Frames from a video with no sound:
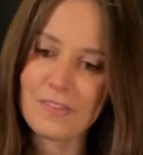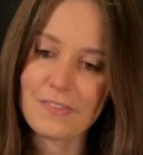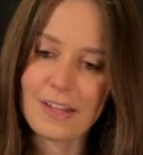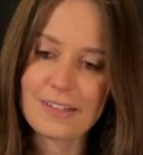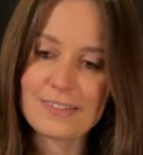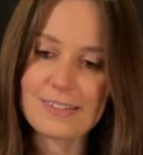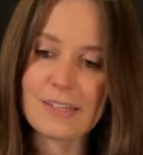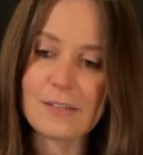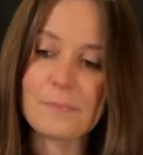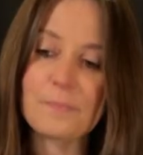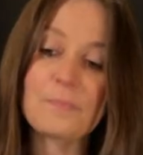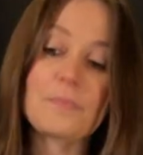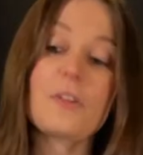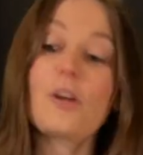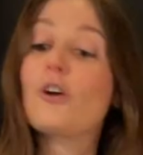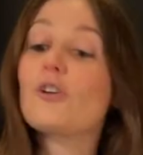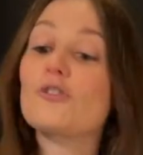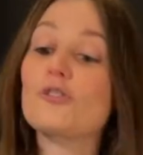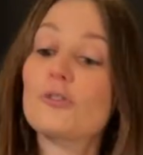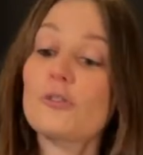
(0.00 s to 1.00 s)
That's it.
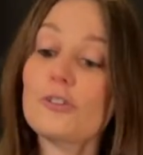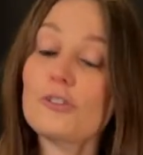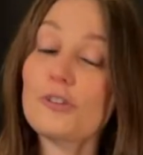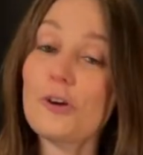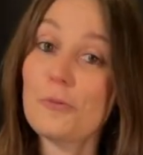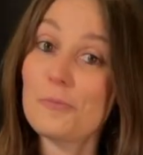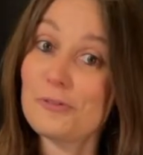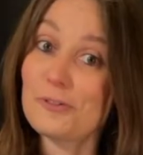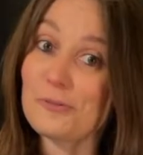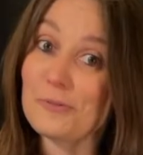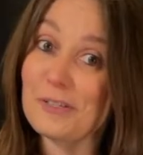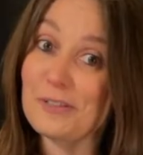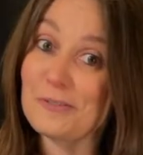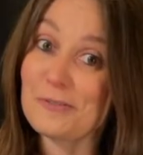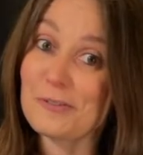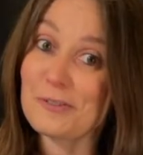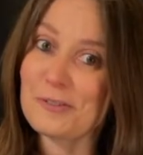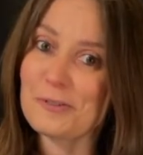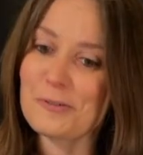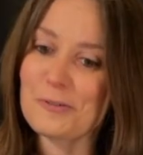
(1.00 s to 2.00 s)
So let's go between
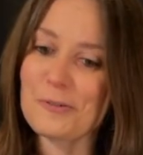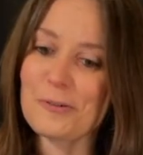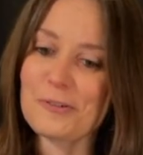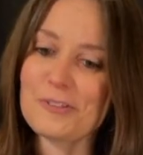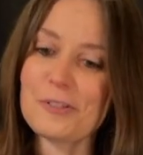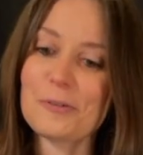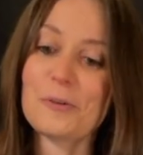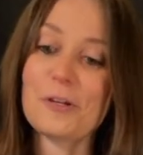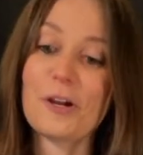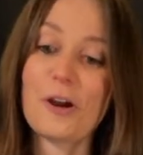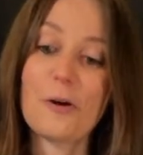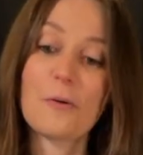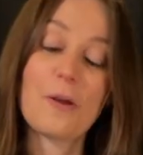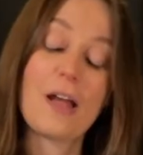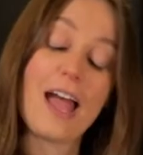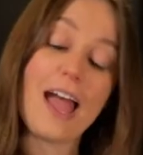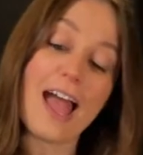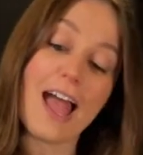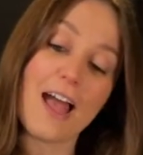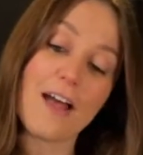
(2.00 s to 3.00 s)
those 2 chords. Here we go.
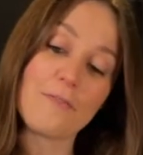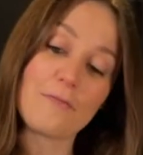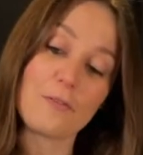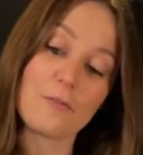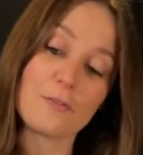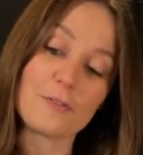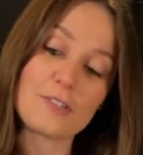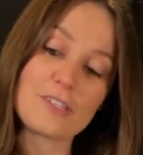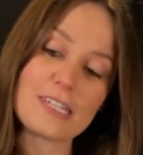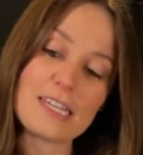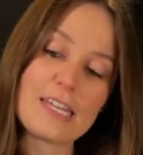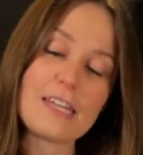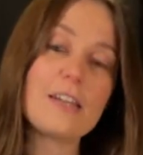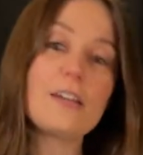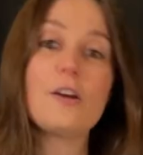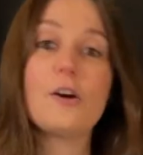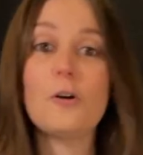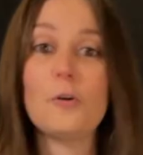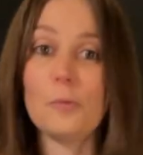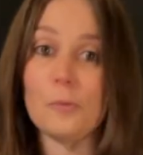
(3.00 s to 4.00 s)
F over
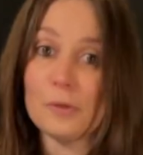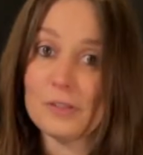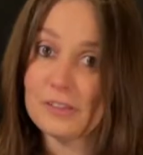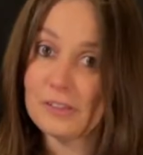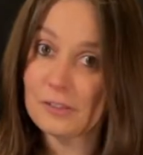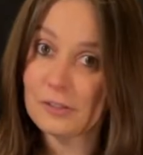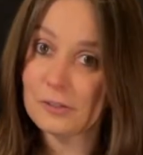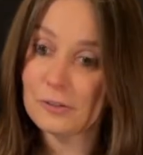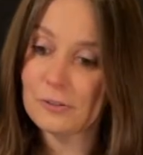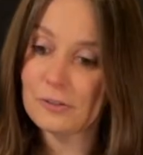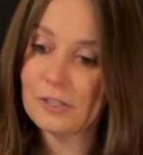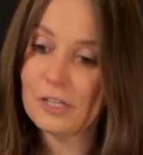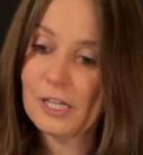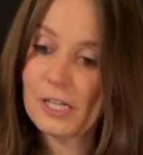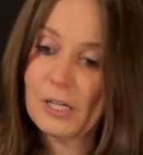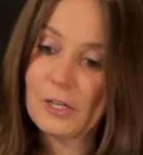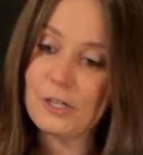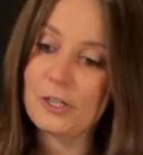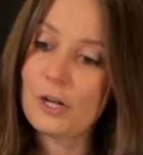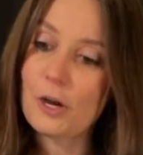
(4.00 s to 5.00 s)
C with the little
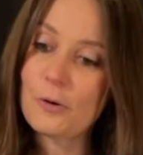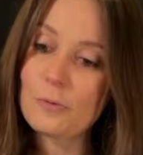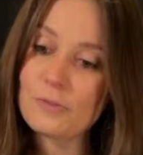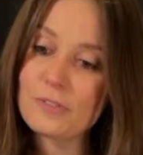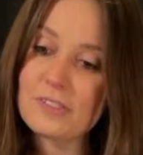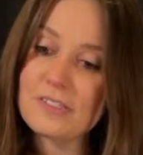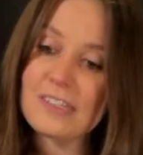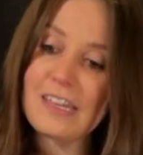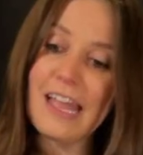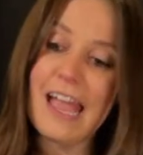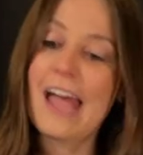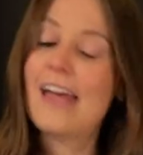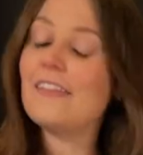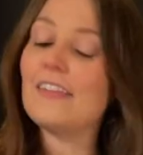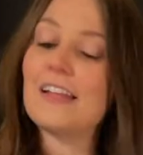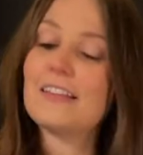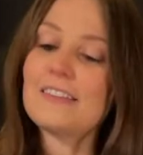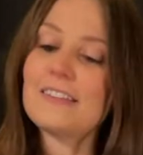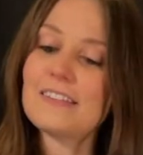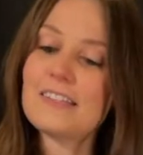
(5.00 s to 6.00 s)
notes,
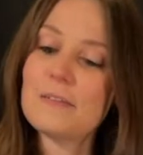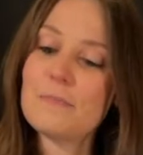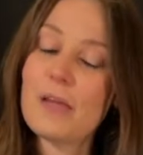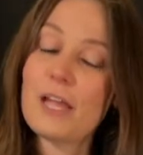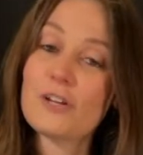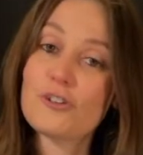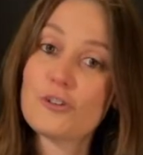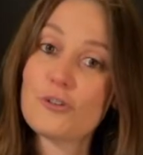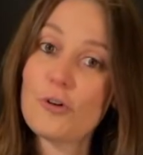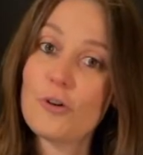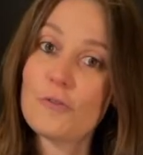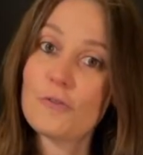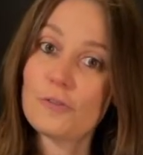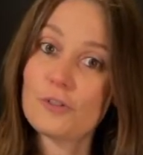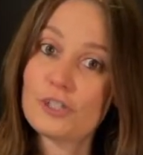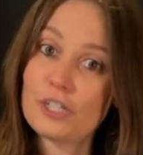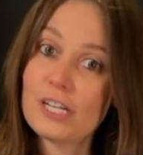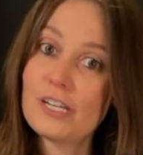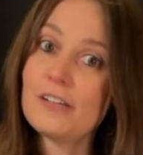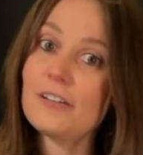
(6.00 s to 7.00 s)
and then C major
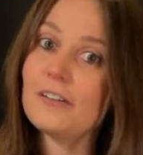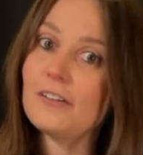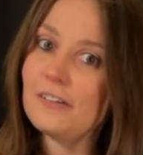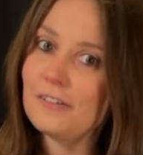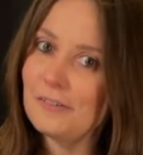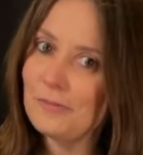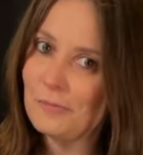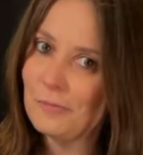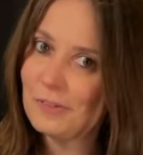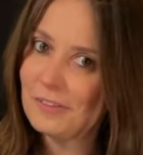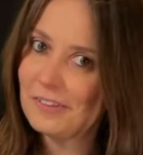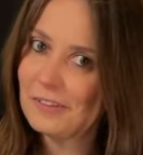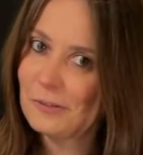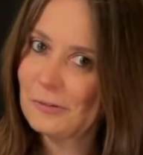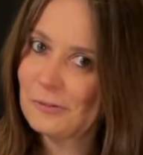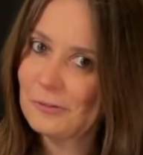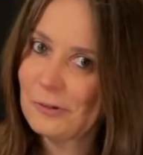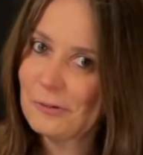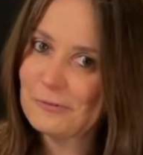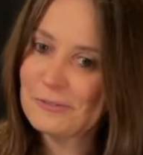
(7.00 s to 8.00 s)
over G with the
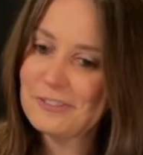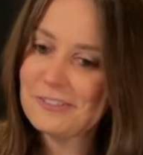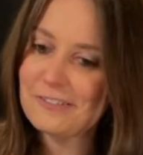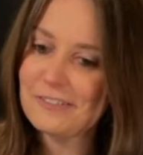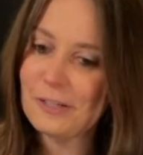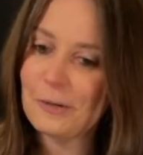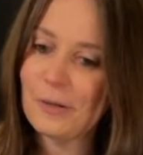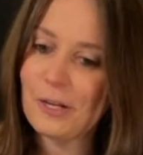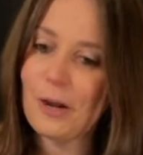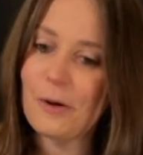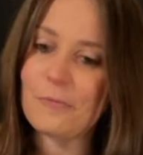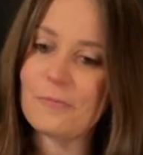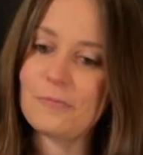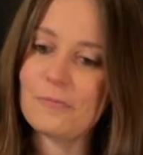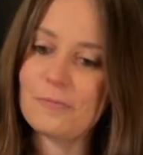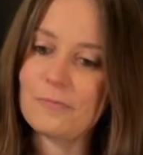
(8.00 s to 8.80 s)
little notes. Here we go.